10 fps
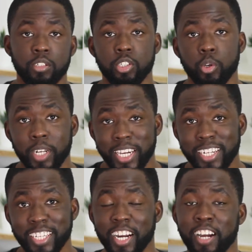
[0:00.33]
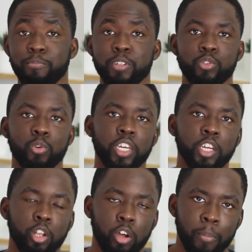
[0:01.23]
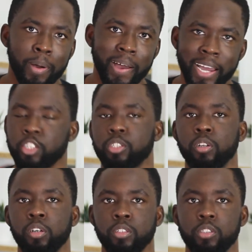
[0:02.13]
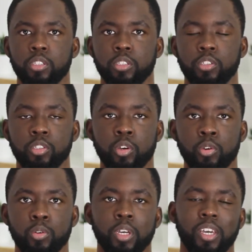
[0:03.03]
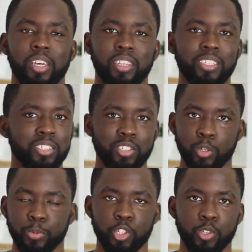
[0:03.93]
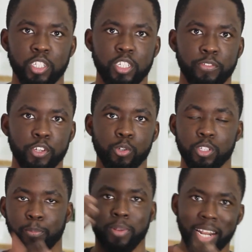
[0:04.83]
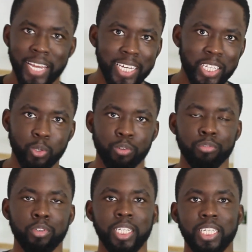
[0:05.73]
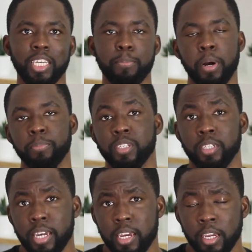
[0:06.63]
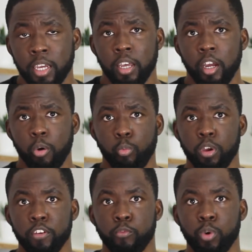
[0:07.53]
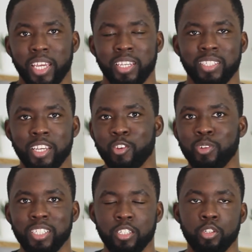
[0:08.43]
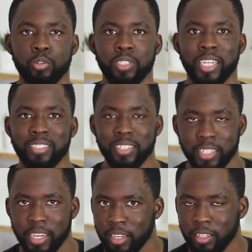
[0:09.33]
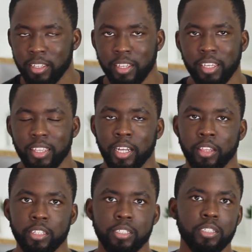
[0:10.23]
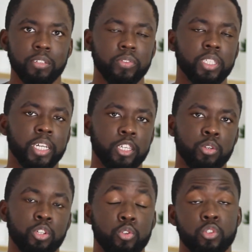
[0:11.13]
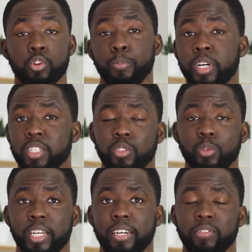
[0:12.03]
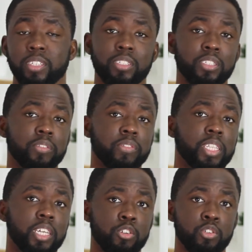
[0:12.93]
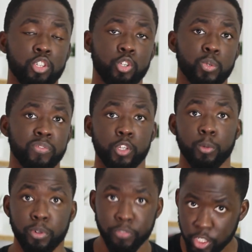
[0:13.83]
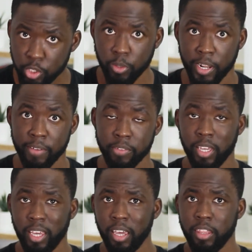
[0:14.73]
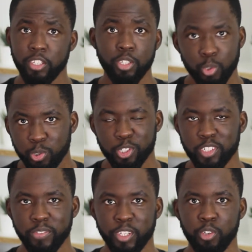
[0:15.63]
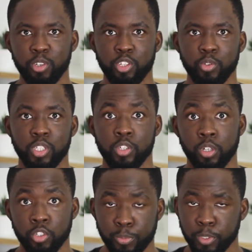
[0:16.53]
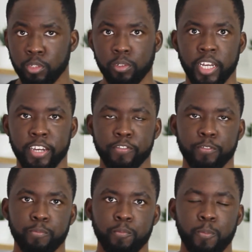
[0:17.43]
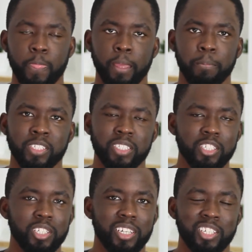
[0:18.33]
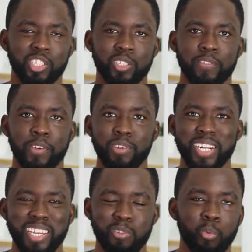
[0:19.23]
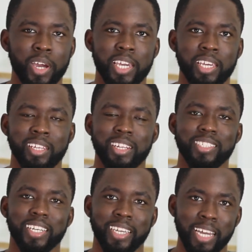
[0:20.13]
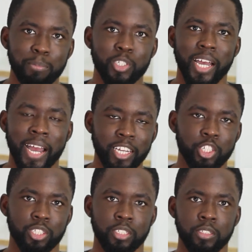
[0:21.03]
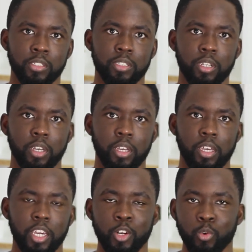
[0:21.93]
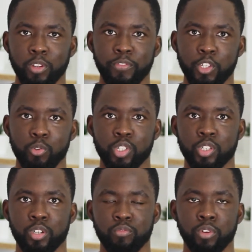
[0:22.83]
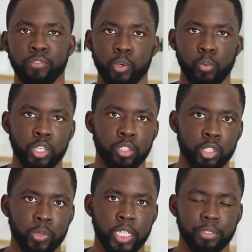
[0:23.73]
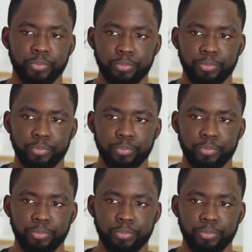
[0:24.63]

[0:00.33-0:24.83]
So lately, I've been talking a lot about action logs. So this is an opportunity for you to plan or really keep up to date with what it is that you need to do day to day. Now, this is something that you can use in your personal life. This is something that you can use within your professional life. This is also something you can use in your entrepreneurial life. But essentially, it's just a very neat way to capture actions in order for you to review what you're doing